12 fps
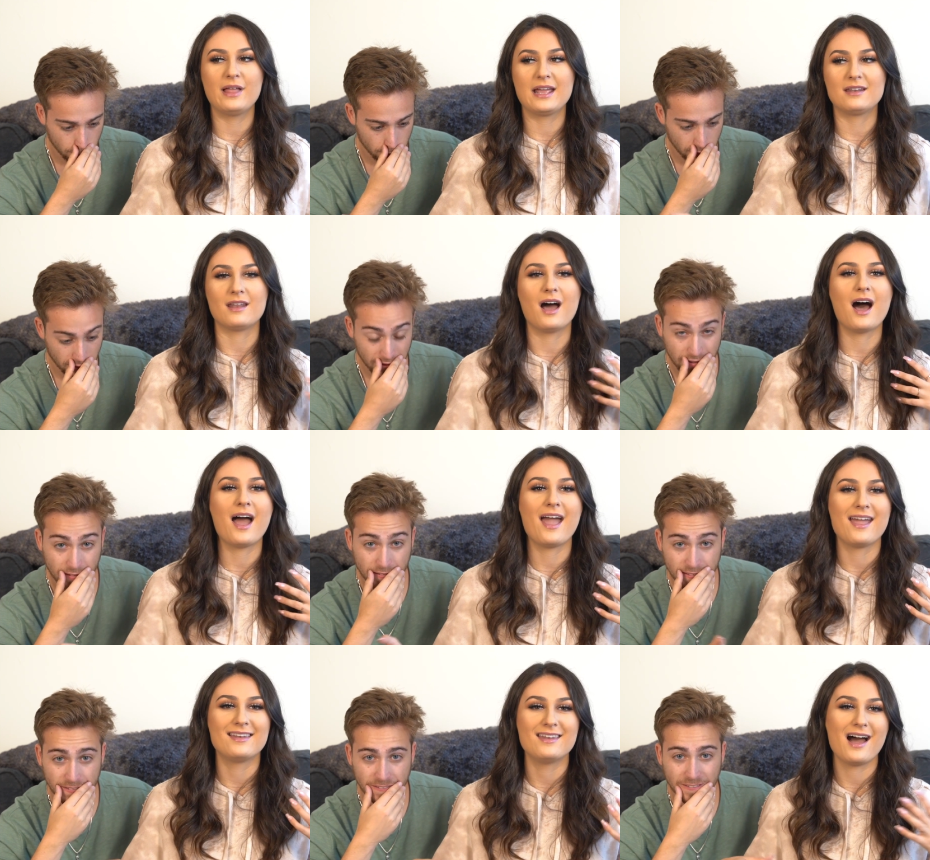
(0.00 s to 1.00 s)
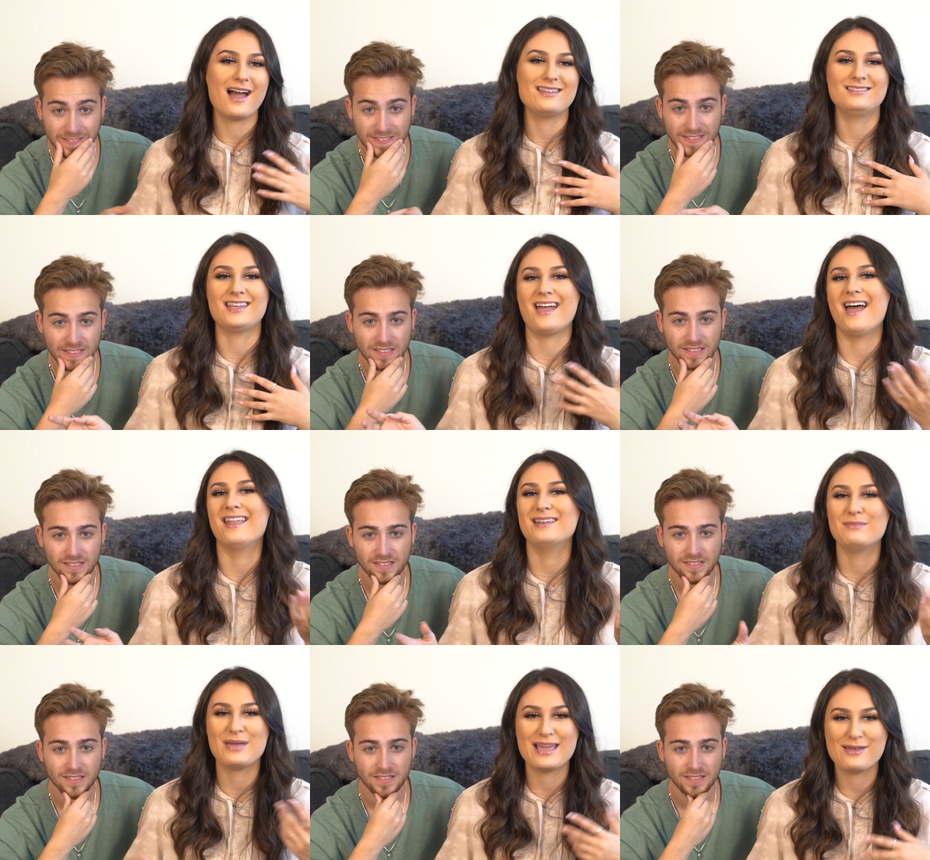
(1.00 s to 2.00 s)
Speaker 1: at like 9,
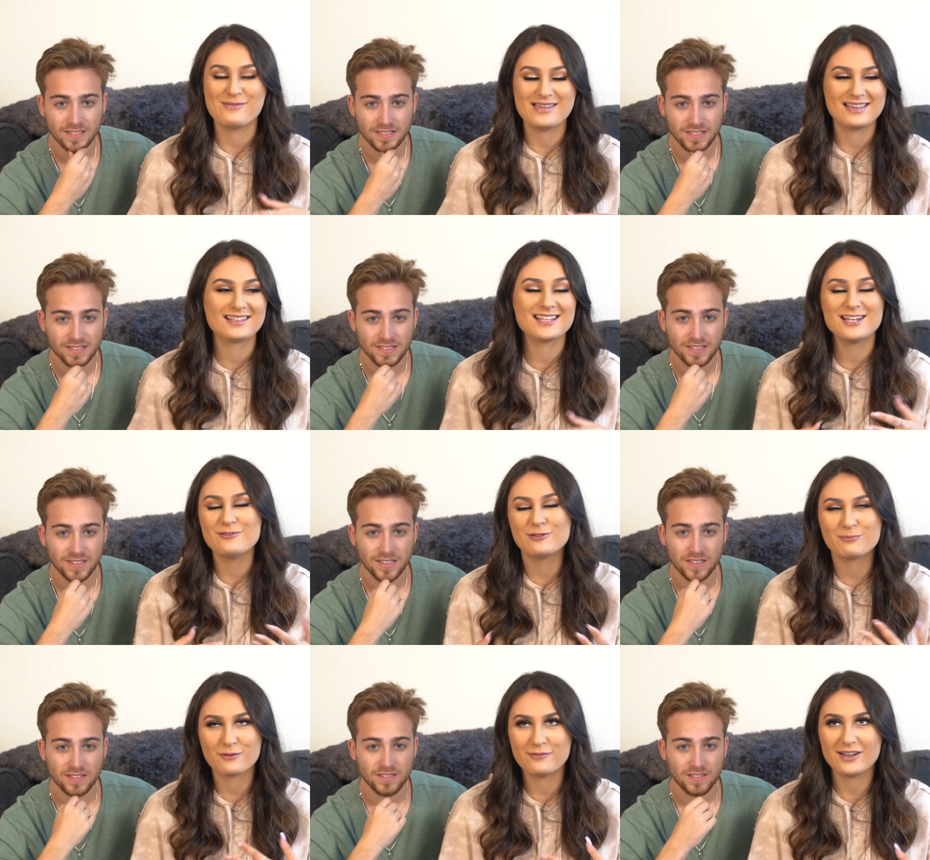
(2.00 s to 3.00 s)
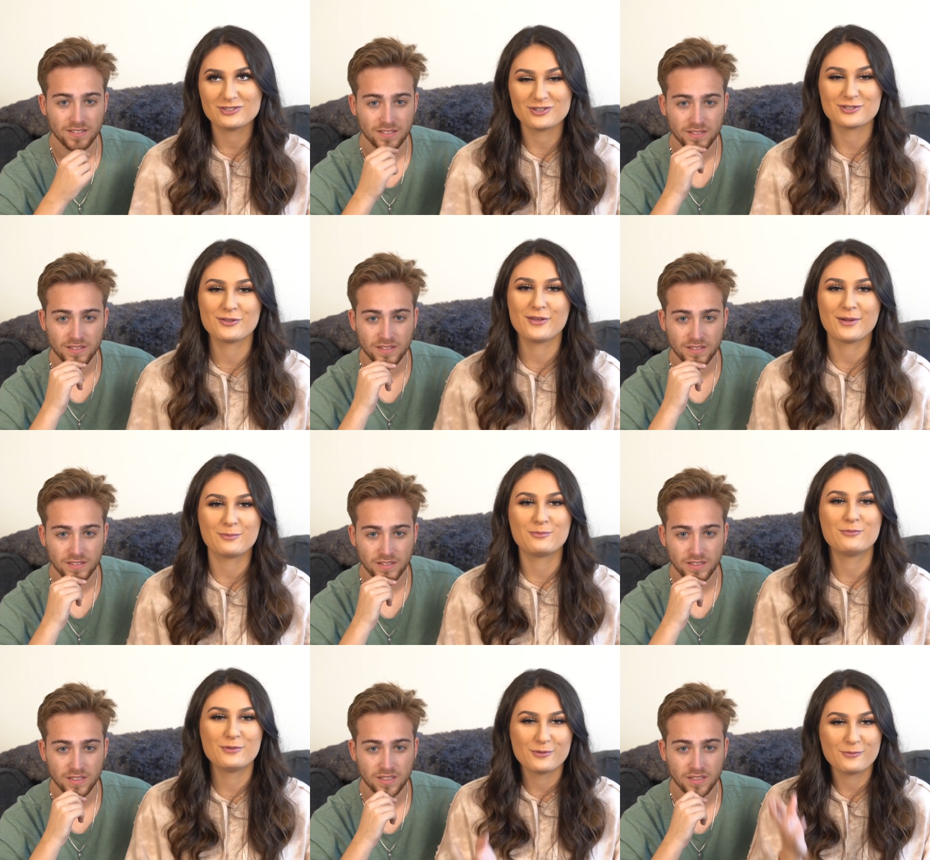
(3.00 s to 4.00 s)
9:10 maybe, because I knew the professor, so like
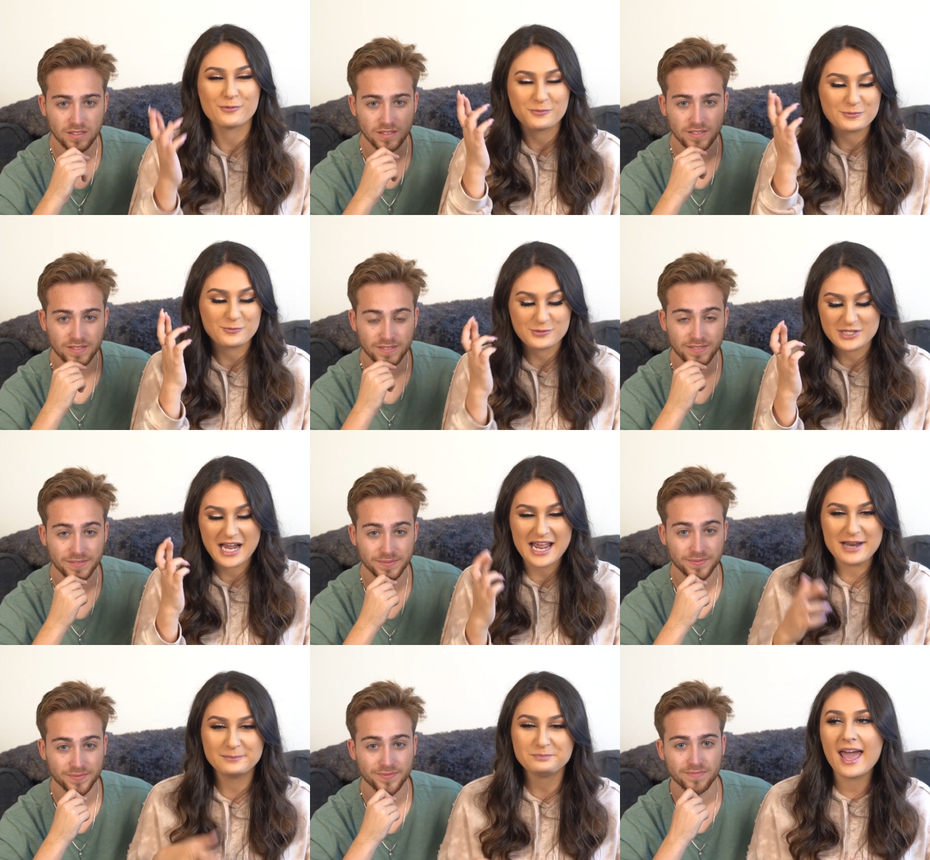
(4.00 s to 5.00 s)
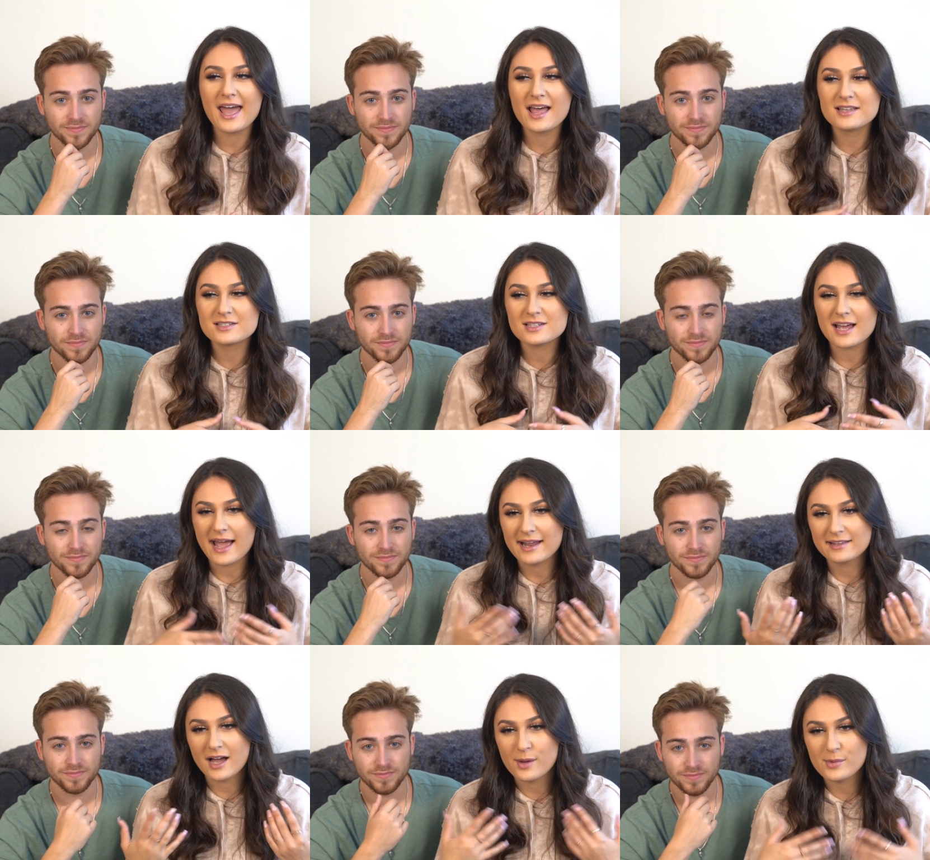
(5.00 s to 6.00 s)
we were tight. And
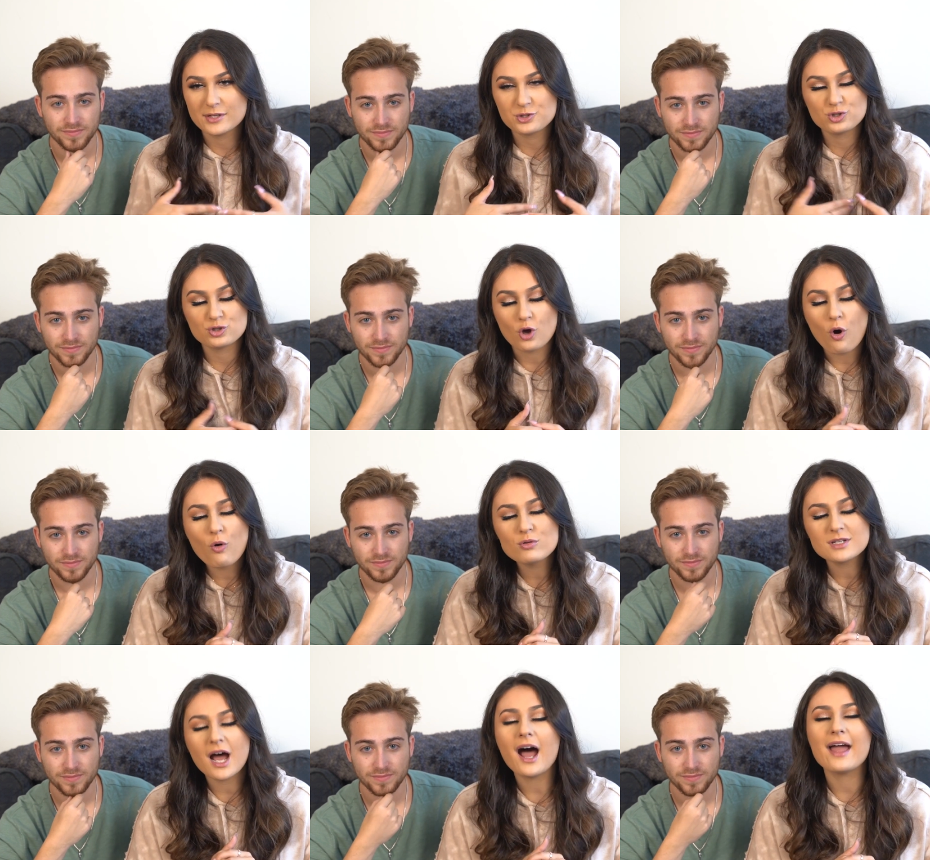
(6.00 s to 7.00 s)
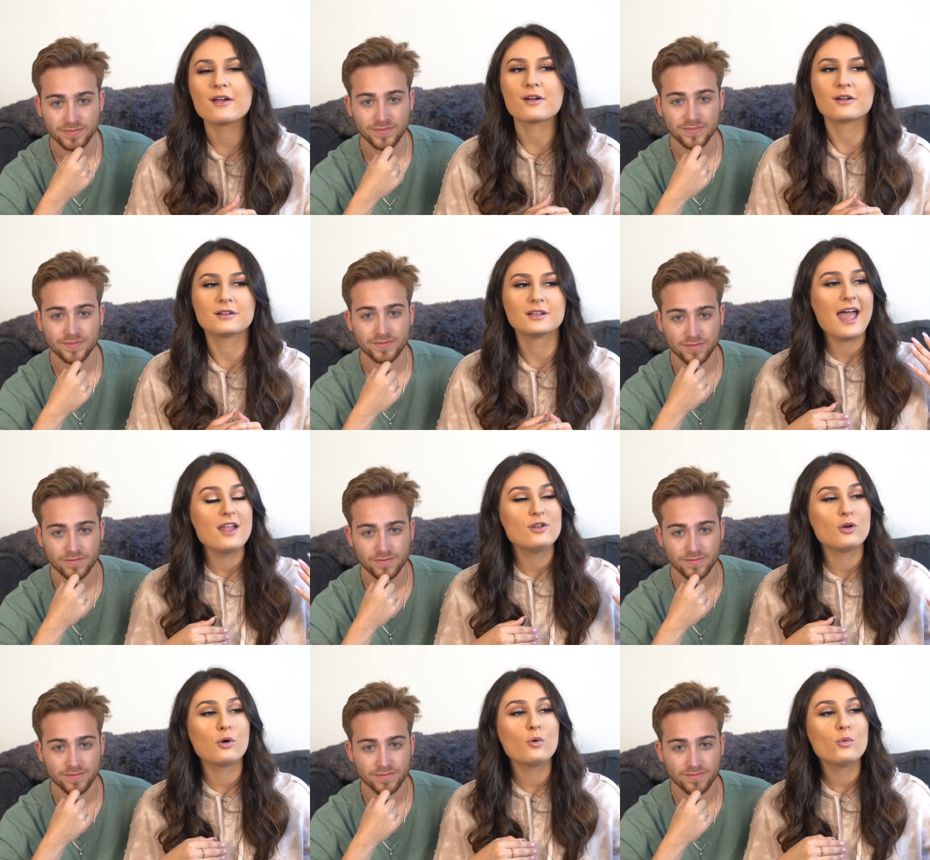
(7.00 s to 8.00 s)
I'd come in so tired, and
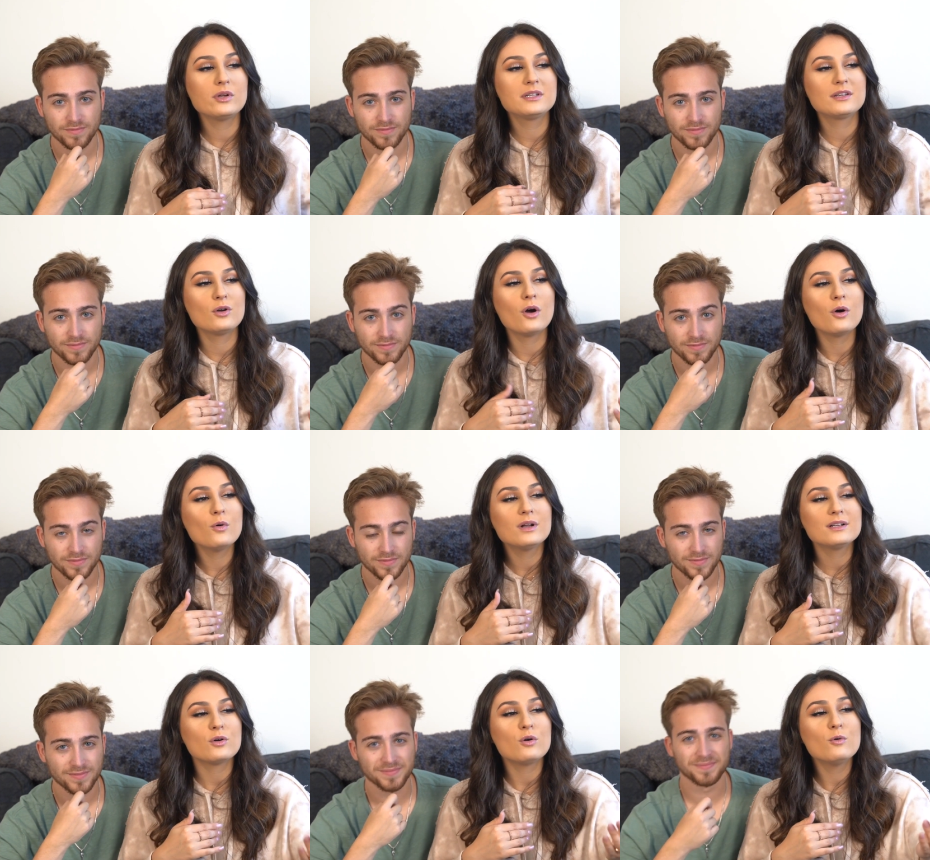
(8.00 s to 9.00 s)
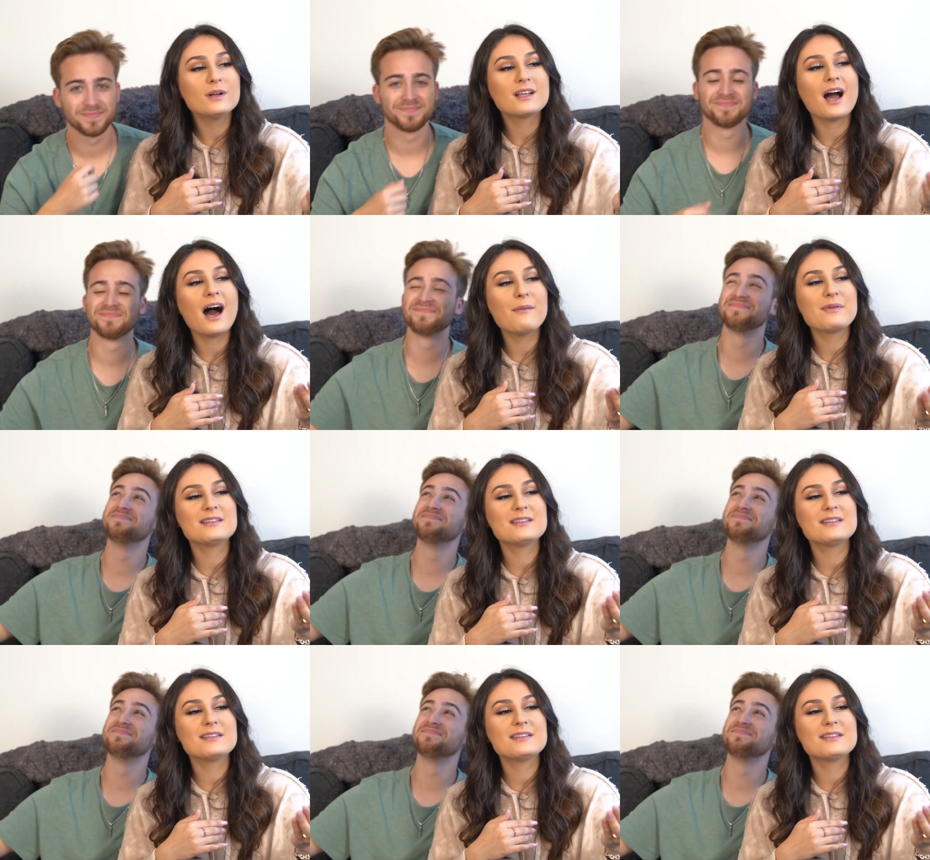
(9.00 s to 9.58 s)
who would come